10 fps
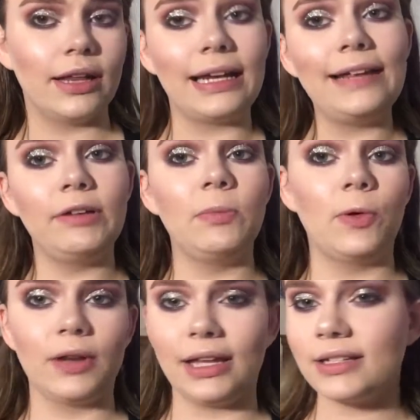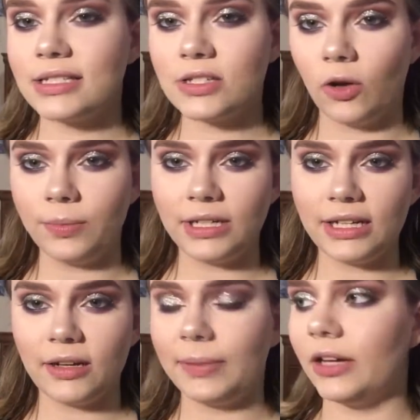even more like
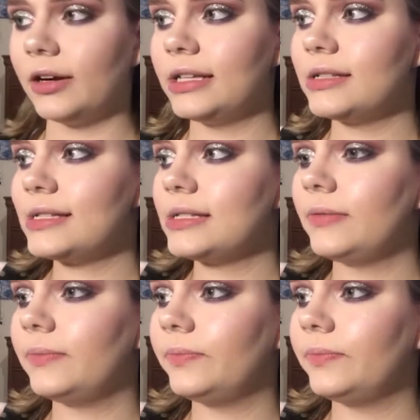sculpted appearance.